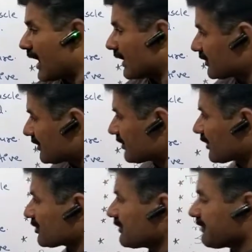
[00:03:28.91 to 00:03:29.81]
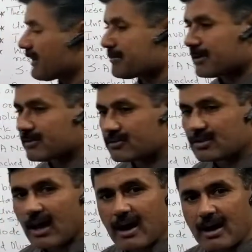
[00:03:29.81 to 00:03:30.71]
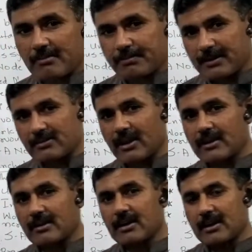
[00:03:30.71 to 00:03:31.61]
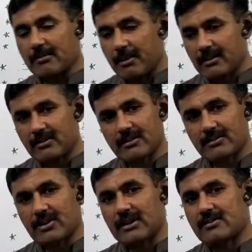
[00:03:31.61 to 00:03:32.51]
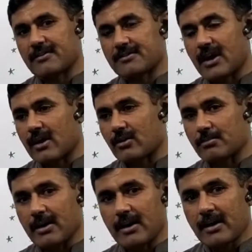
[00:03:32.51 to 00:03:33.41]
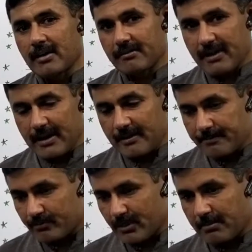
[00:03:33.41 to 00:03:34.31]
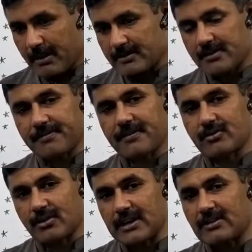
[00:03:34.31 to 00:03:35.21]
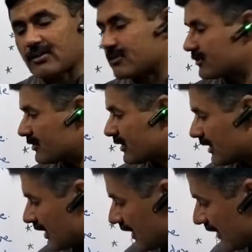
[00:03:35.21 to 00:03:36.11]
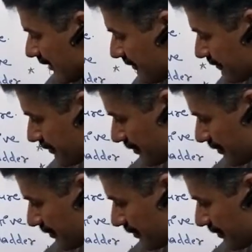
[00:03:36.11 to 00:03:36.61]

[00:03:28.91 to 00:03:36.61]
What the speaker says: And these actually filaments are present in a basic structure of sarcomer, where they make different regions in a